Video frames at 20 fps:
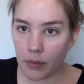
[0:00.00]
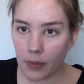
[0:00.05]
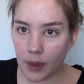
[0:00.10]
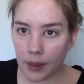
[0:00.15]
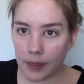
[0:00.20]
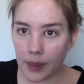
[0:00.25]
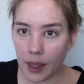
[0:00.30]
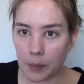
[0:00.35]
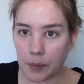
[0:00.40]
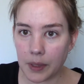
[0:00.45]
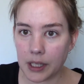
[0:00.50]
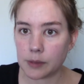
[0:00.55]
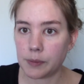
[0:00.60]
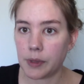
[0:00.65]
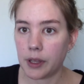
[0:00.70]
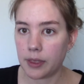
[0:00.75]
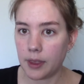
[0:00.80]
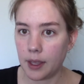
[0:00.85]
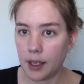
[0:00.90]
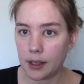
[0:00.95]
And that makes me
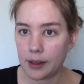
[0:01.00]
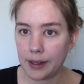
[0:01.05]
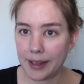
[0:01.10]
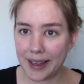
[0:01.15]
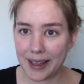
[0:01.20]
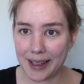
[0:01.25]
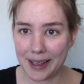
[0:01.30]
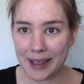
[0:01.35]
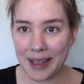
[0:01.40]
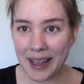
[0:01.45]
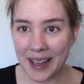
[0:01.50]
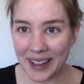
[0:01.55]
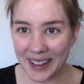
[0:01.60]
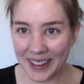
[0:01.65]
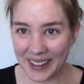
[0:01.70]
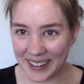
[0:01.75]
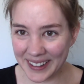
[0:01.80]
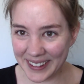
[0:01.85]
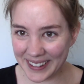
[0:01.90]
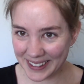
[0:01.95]
think like
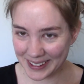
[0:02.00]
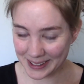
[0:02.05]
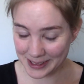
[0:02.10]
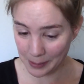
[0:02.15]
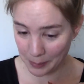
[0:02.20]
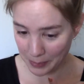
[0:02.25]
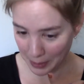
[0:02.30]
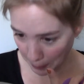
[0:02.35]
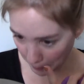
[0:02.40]
there's something